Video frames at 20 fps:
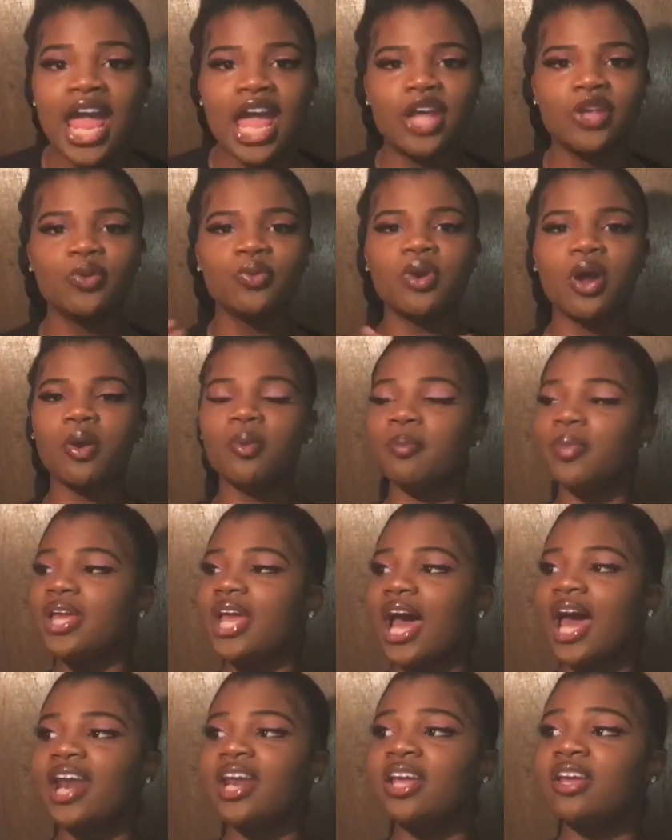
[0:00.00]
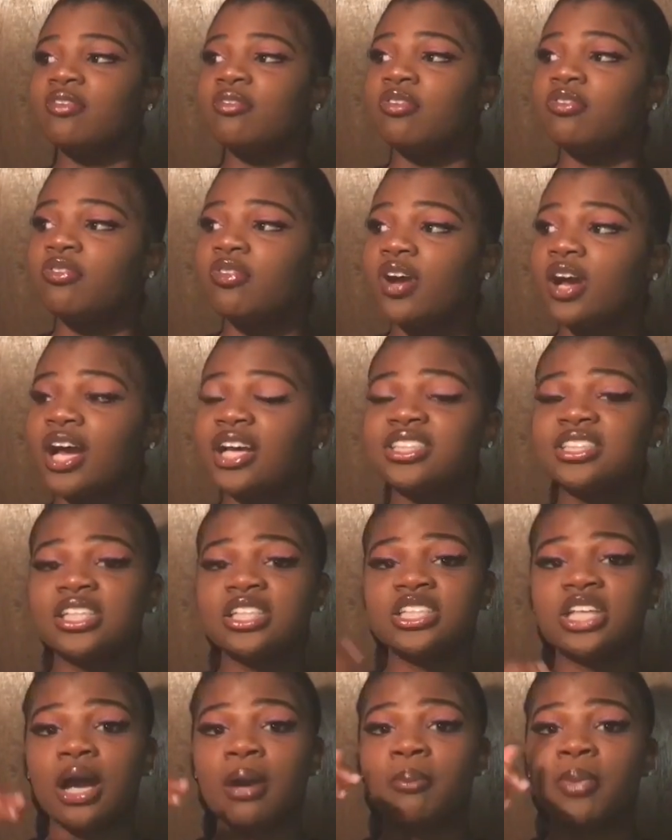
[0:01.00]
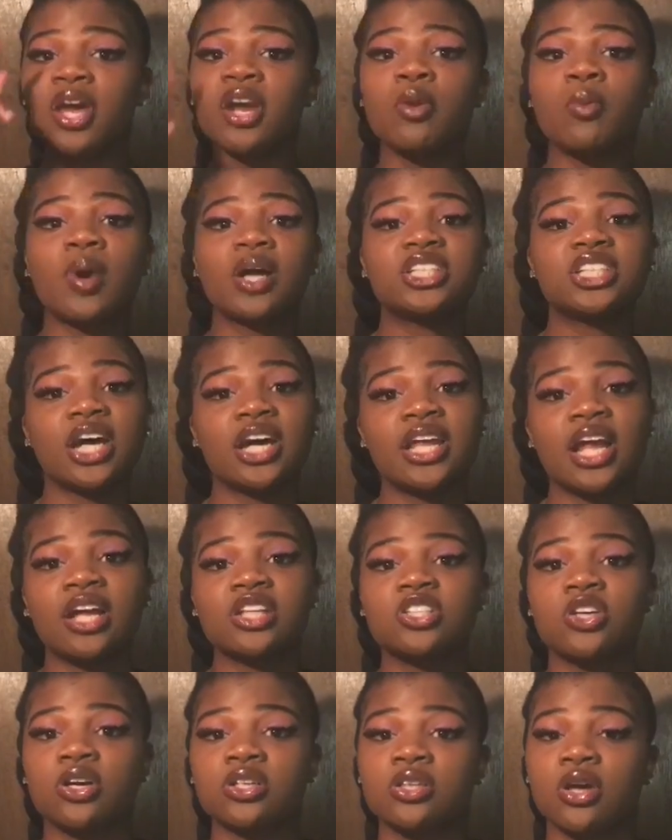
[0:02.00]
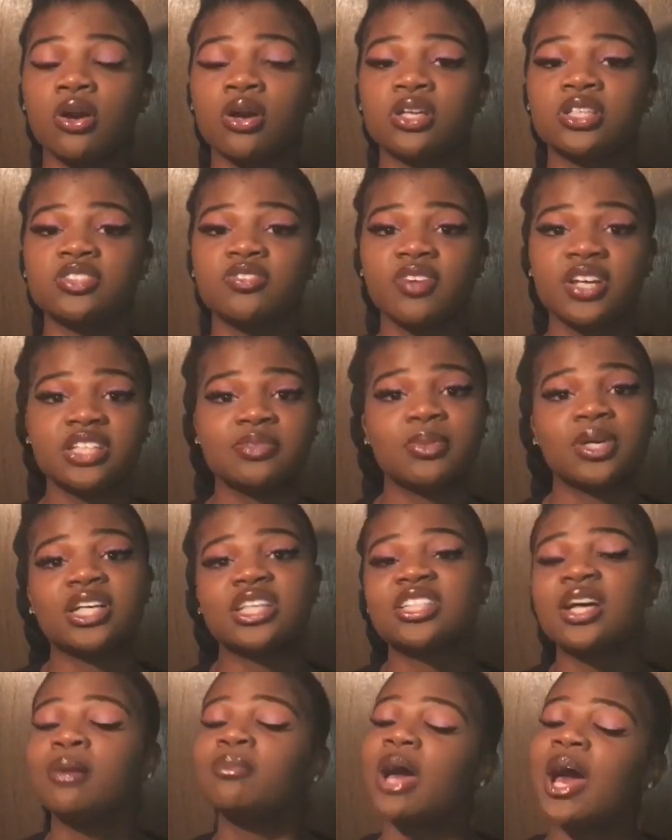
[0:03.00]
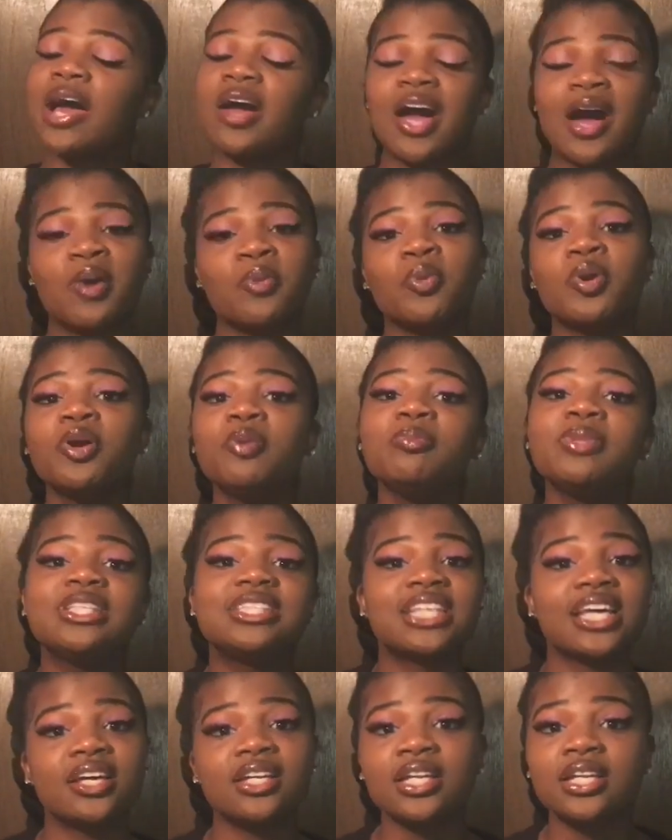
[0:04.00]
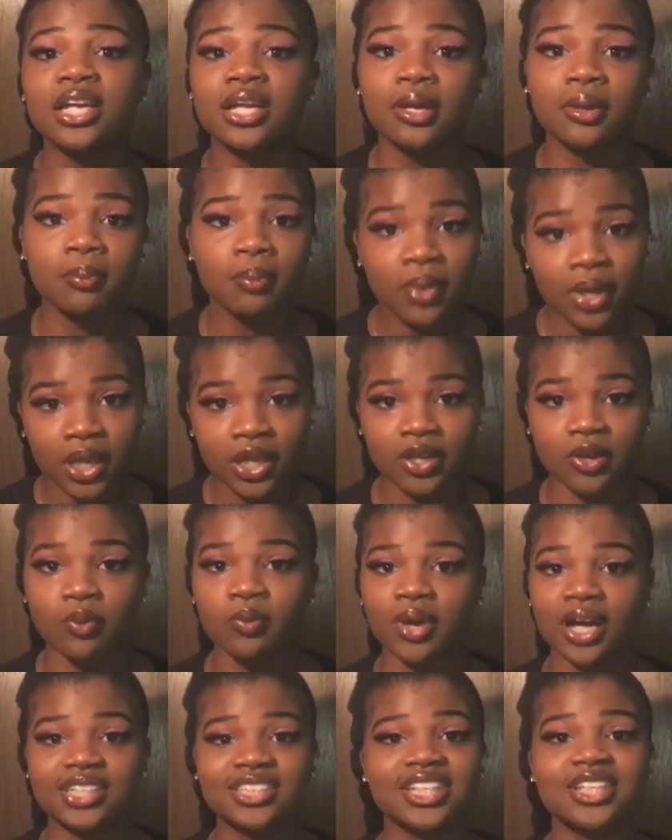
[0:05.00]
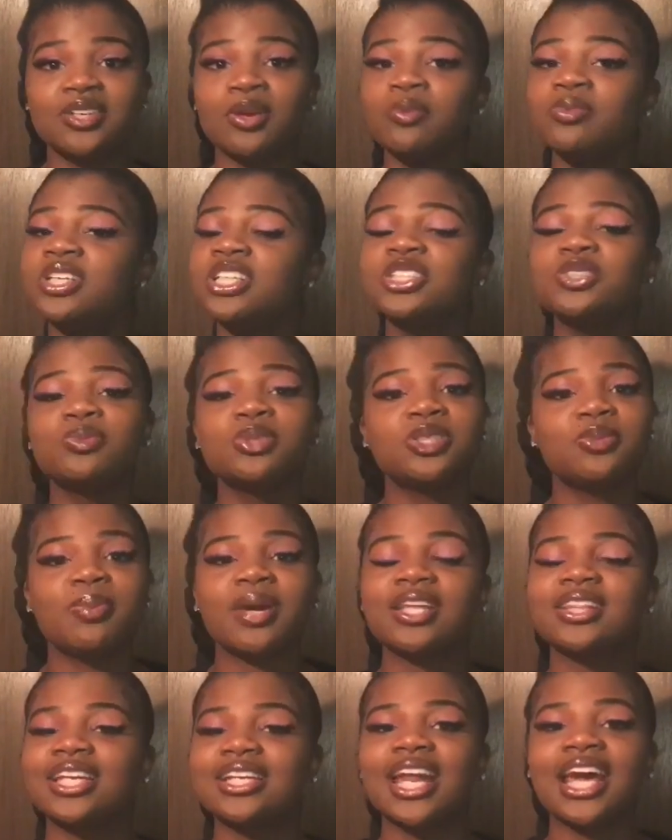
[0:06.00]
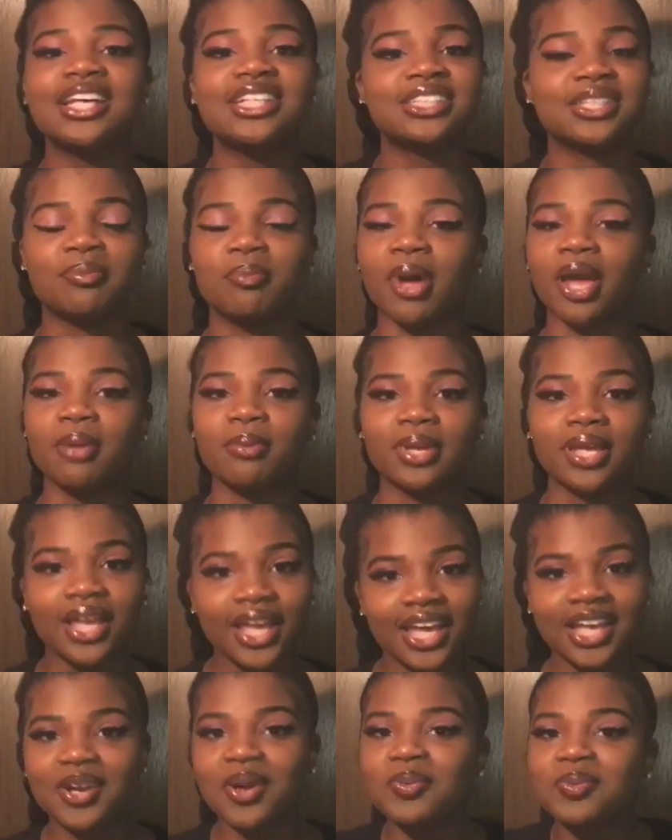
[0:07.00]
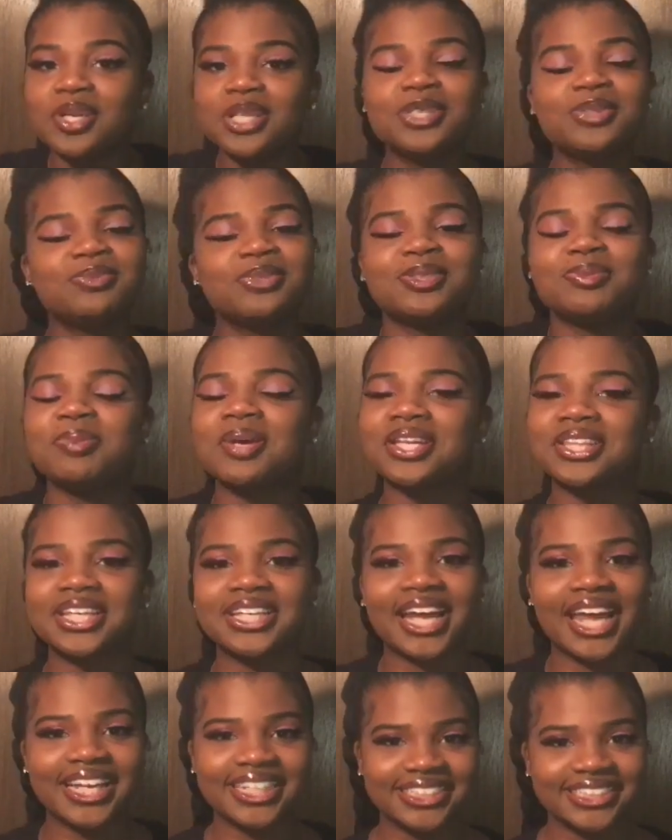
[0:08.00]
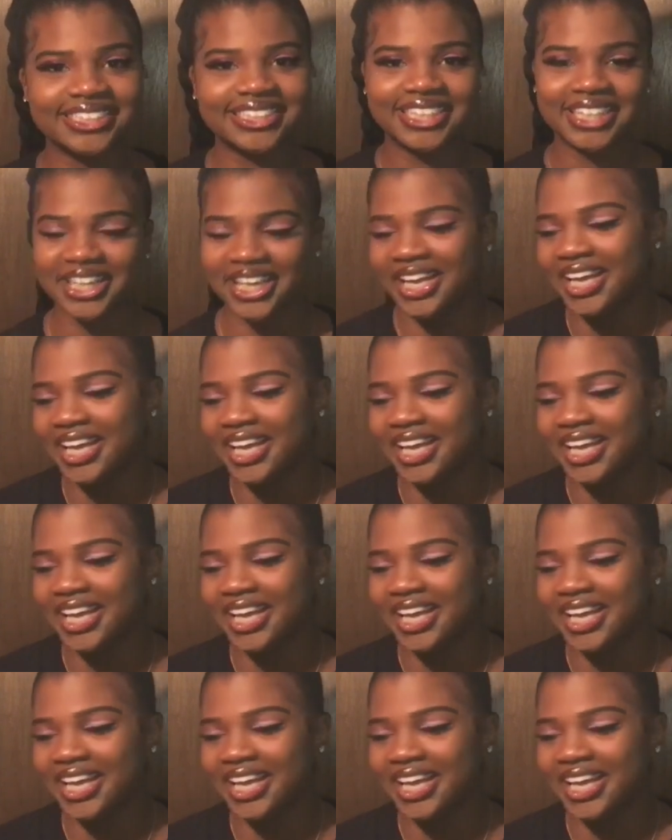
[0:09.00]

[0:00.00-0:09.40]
and you know me, I didn't give a fuck. I said, y'all better watch how y'all talk to August fans because I, I, I will be telling him. Don't I said, don't disrespect the nation, baby. Don't disrespect the nation.